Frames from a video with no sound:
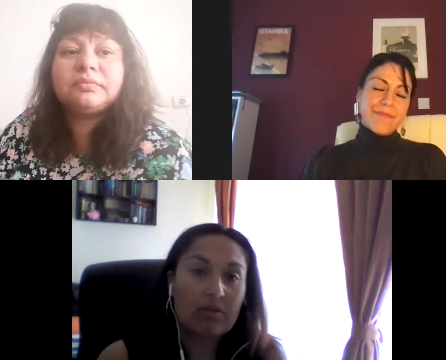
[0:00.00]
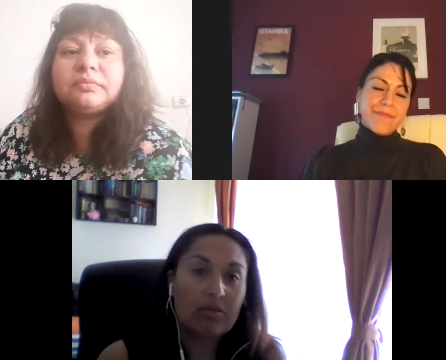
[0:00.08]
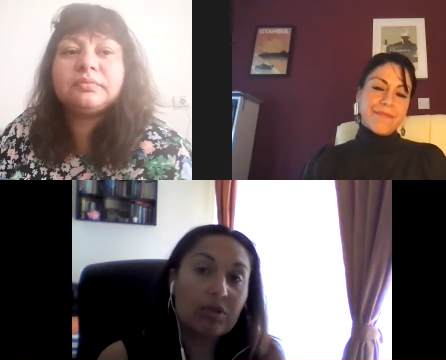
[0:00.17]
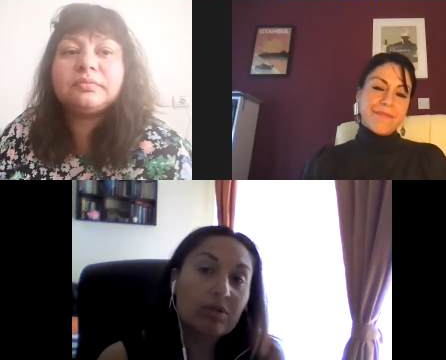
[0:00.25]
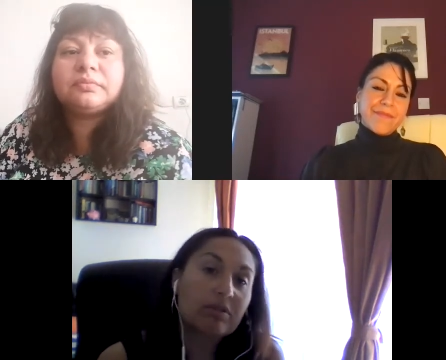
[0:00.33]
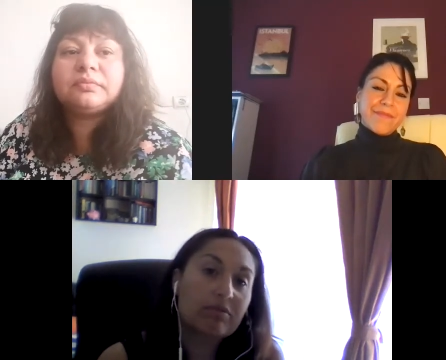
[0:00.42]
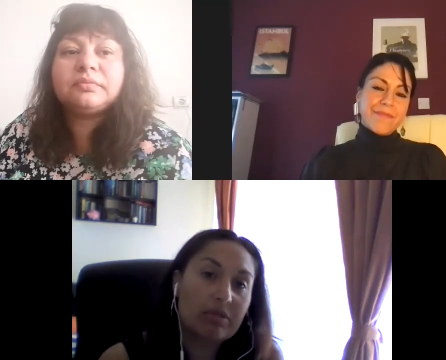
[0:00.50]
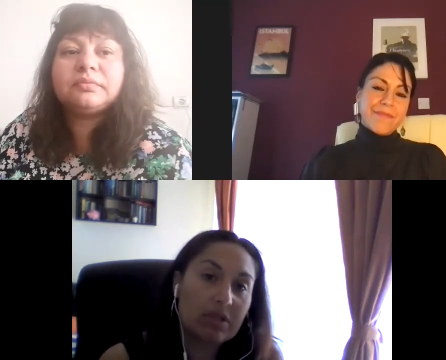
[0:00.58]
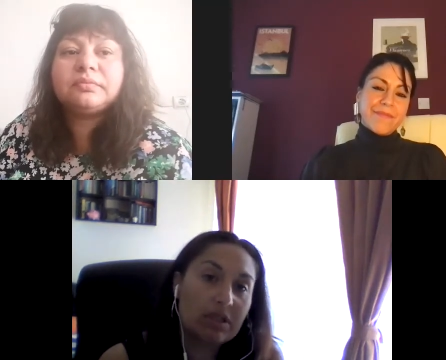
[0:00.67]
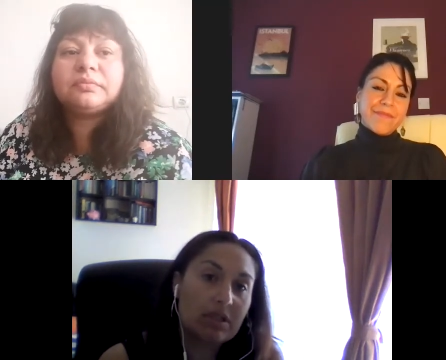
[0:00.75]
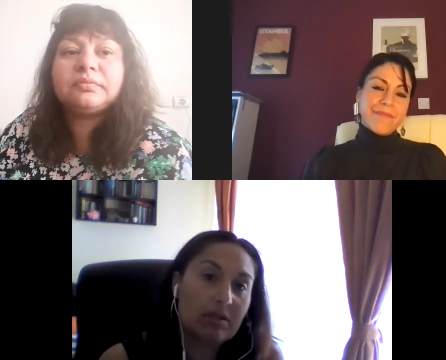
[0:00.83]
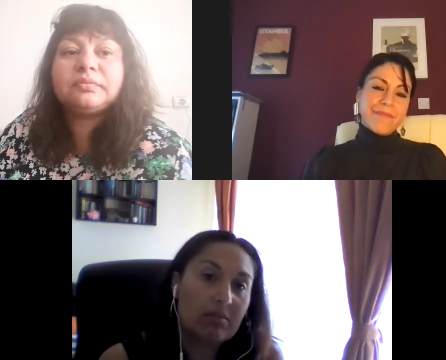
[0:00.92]
Speaker 1: feel the
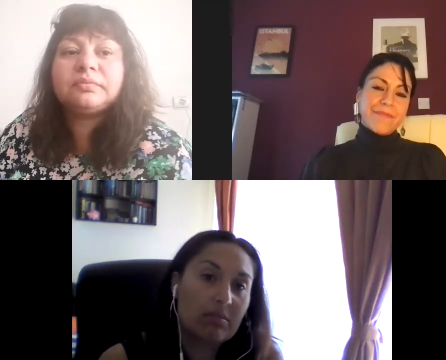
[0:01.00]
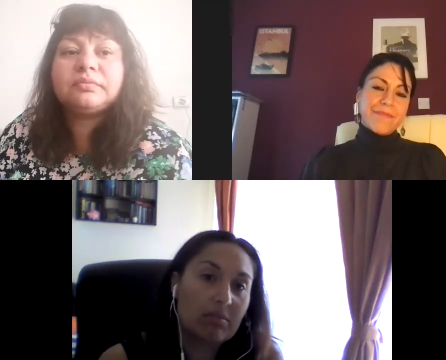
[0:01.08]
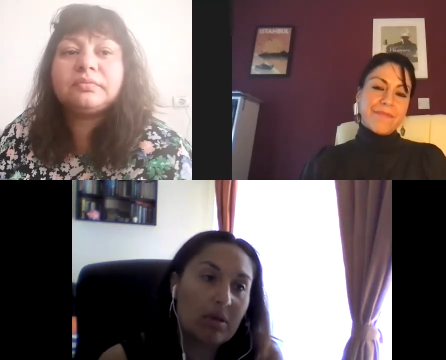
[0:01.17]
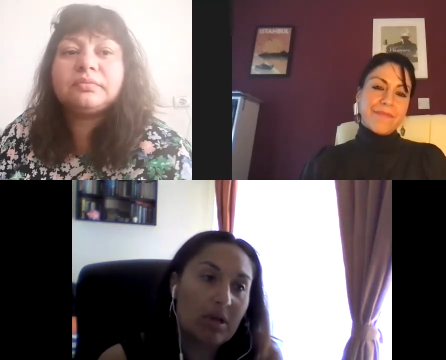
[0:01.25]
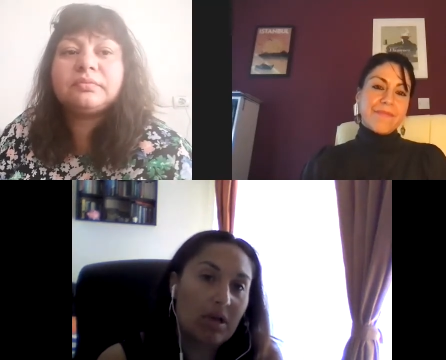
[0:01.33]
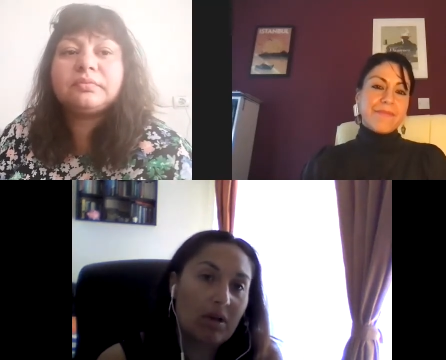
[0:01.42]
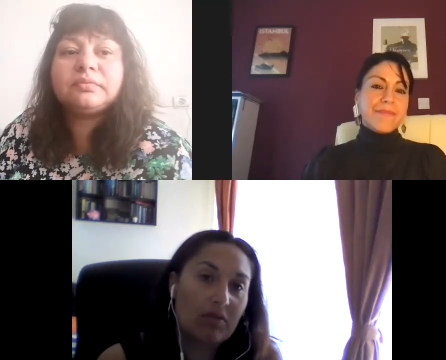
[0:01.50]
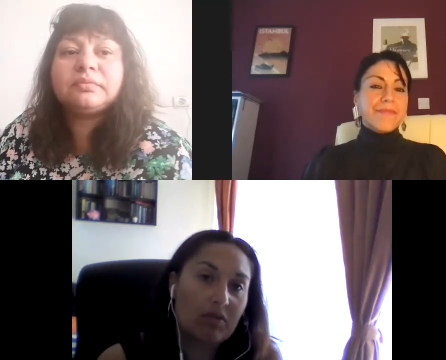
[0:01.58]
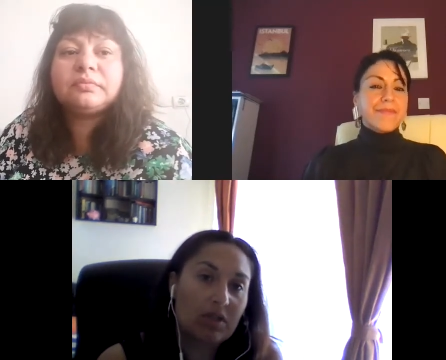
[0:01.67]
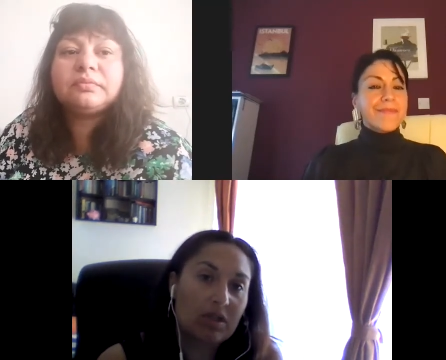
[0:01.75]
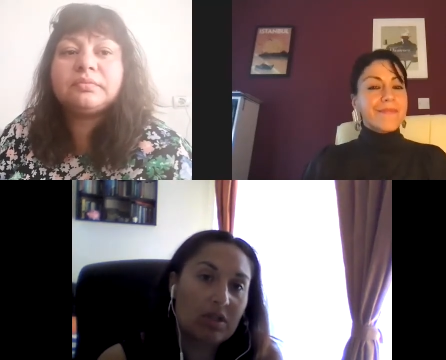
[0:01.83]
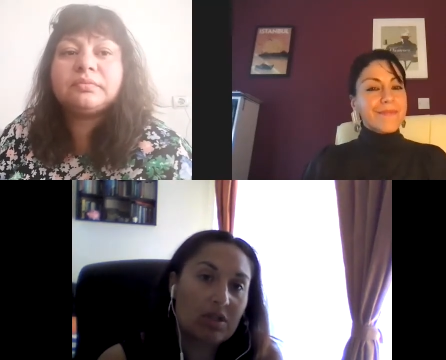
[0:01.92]
freedom of
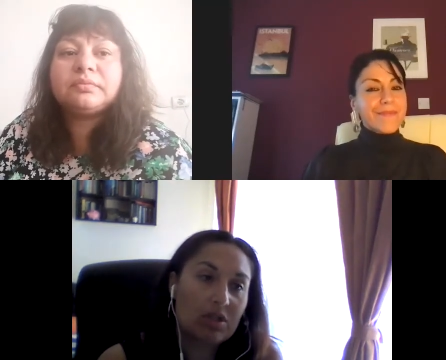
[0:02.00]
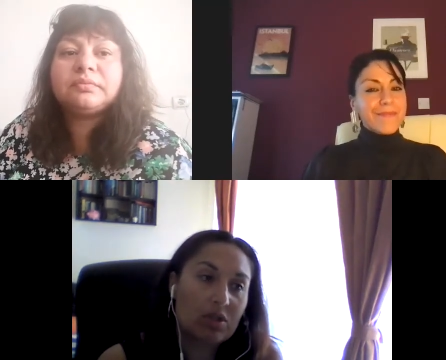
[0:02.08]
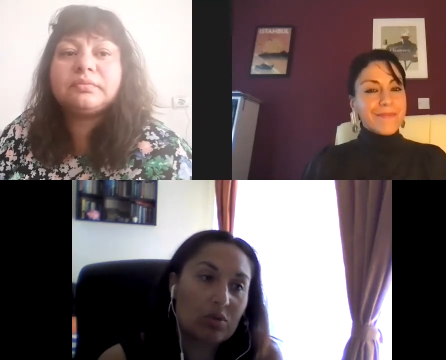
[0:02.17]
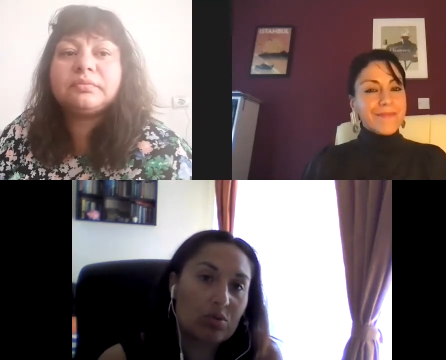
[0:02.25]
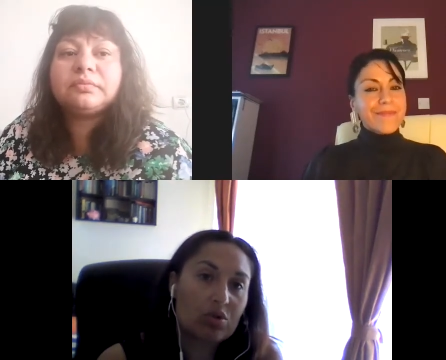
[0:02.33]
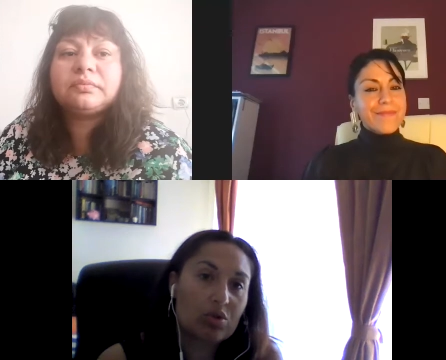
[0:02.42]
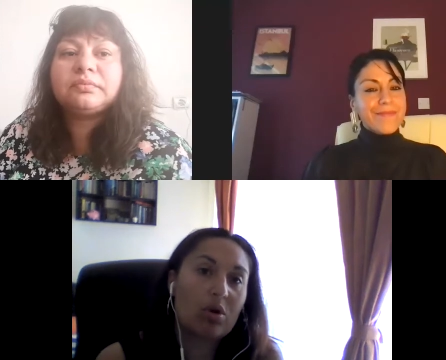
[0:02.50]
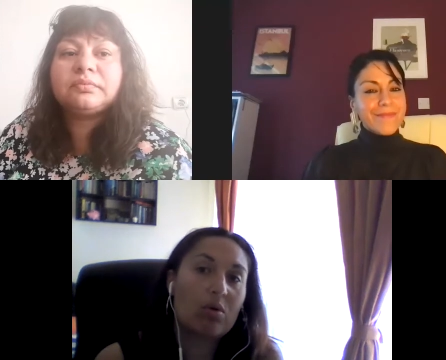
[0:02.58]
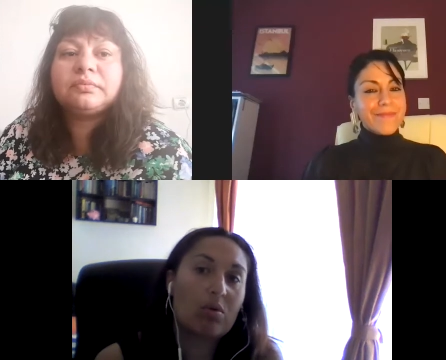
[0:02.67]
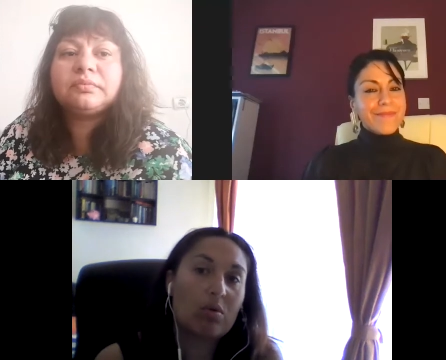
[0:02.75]
this to show